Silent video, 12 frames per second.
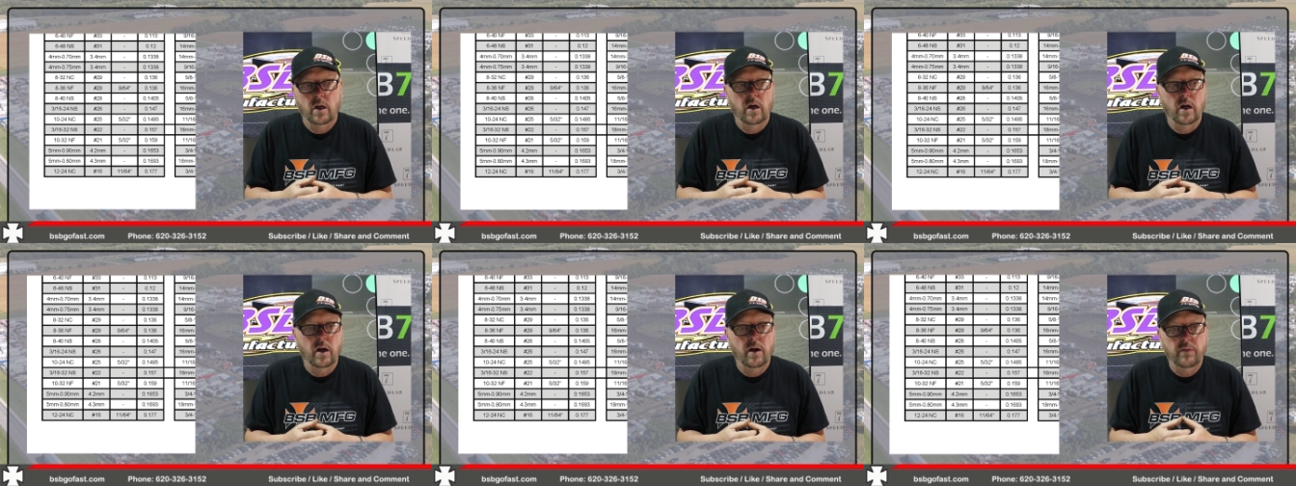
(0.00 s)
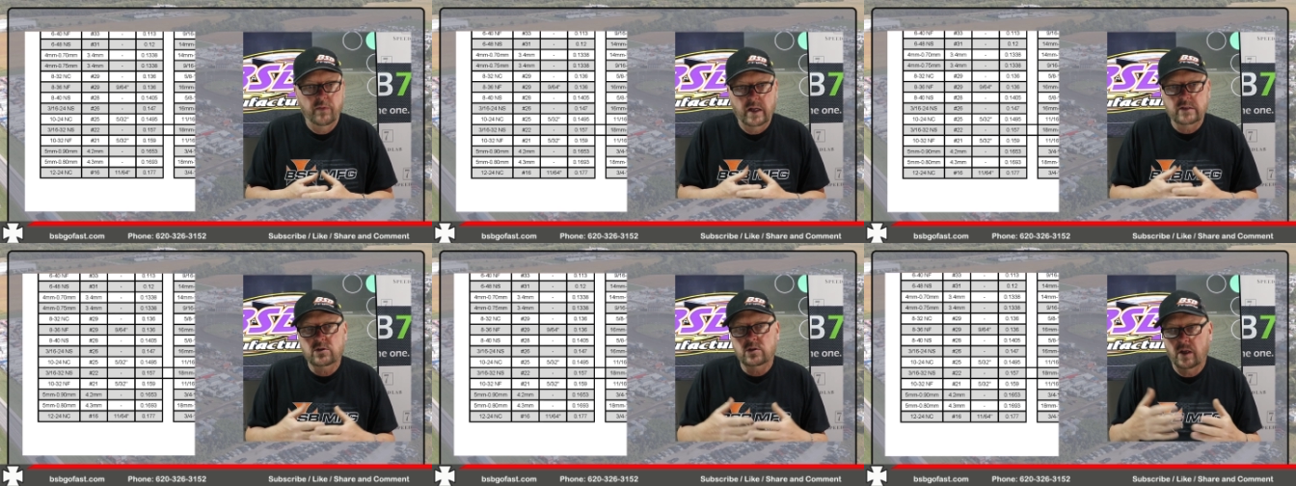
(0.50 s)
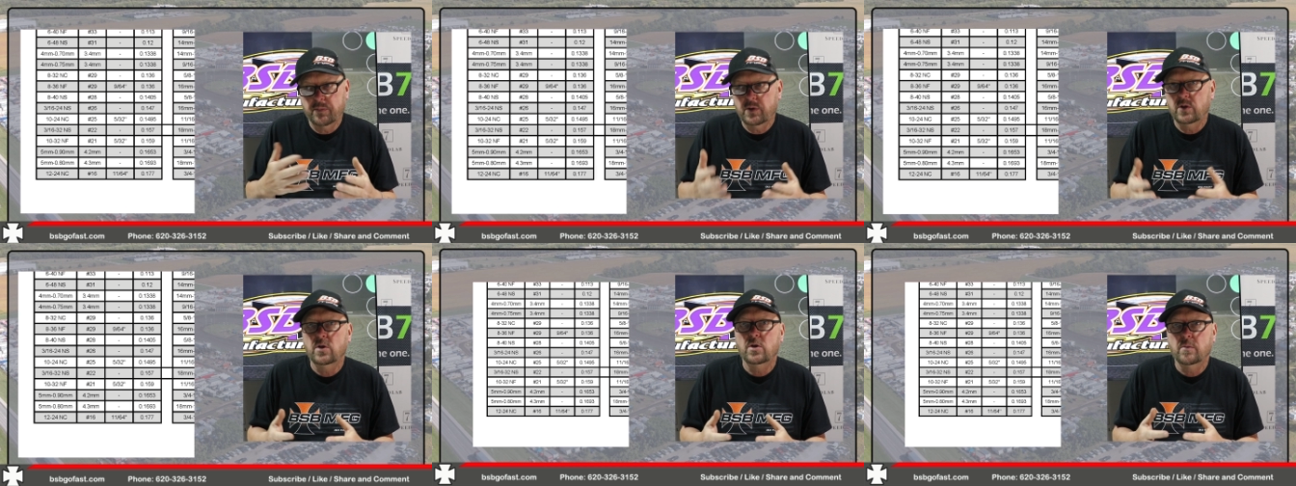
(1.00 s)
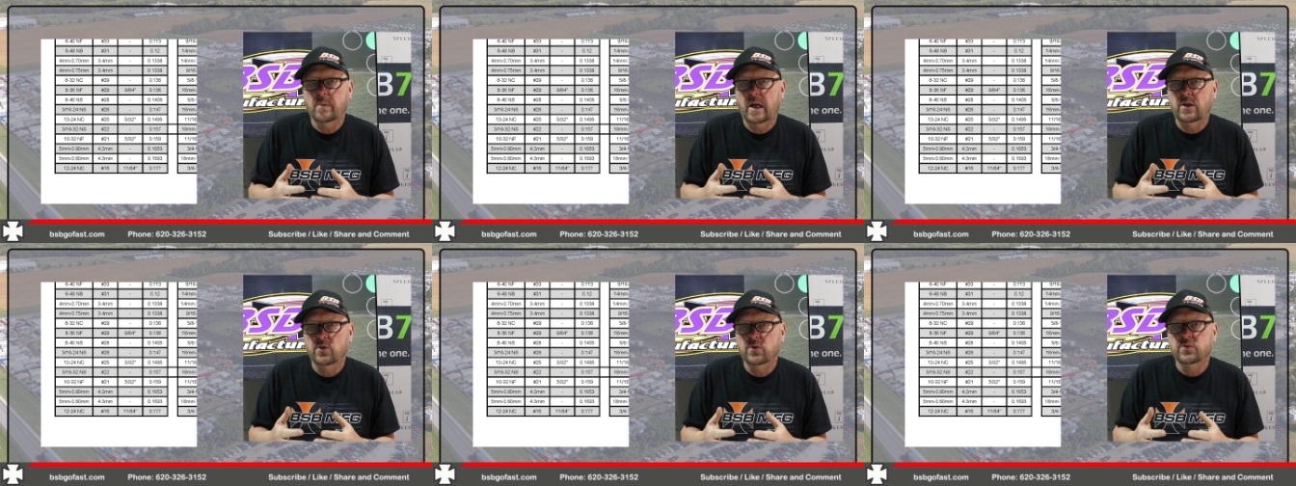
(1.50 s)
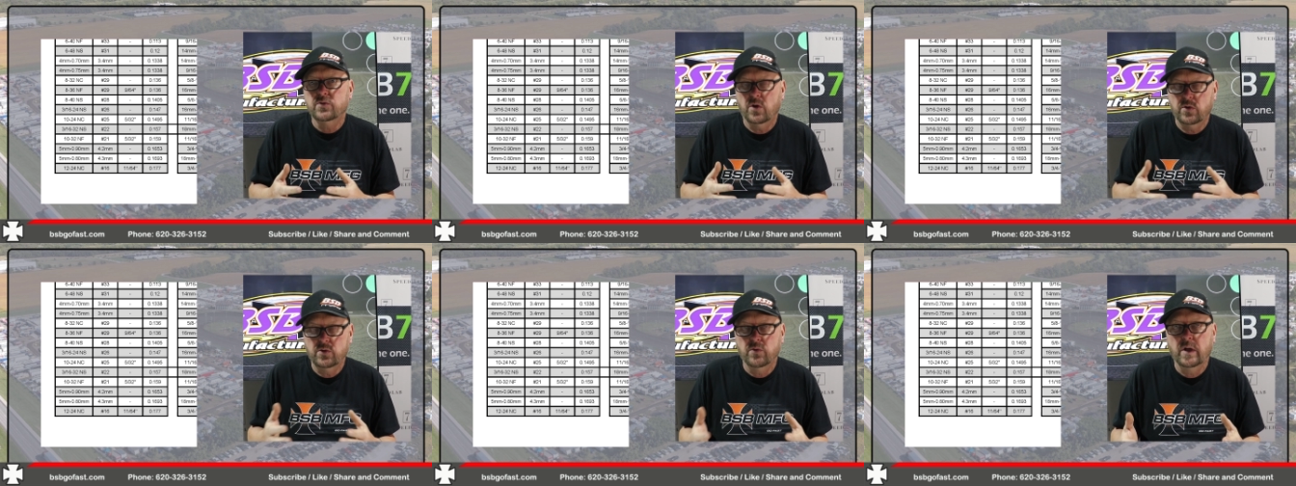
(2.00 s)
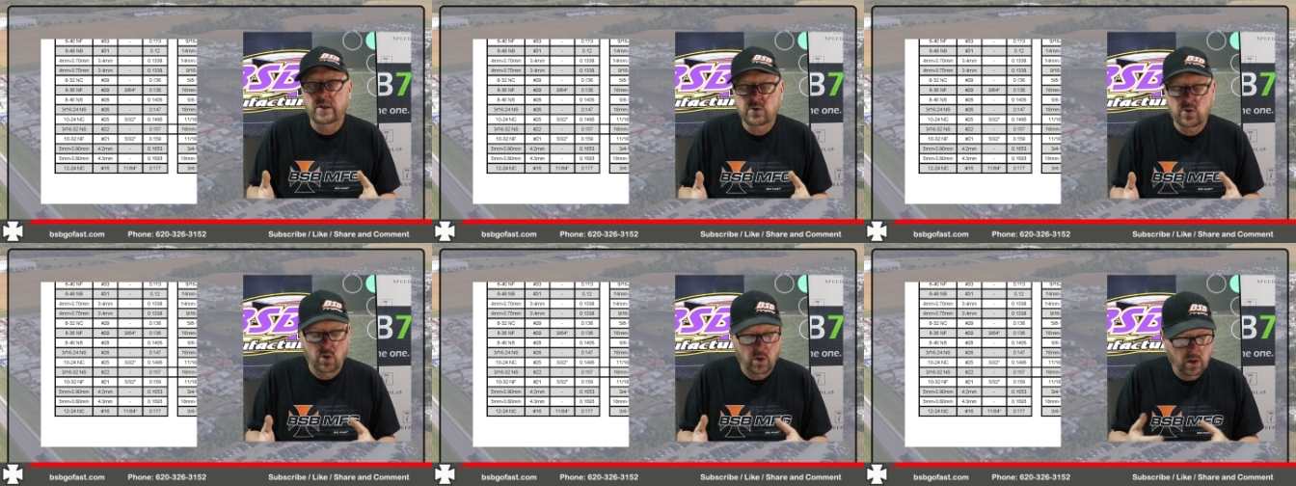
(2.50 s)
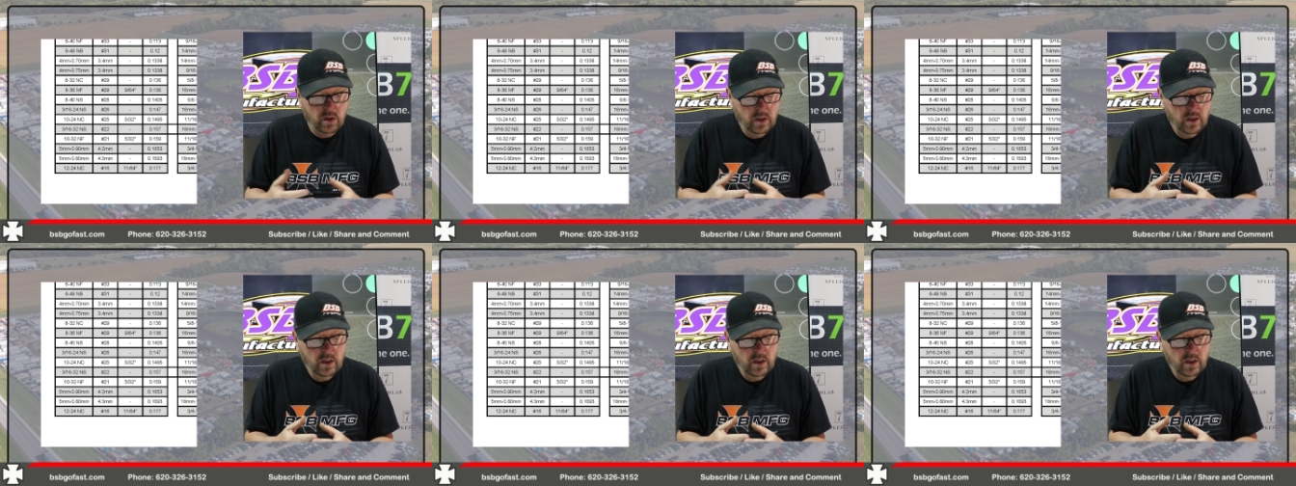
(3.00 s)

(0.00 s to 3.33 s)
Uh, that's something that you might use on your race car.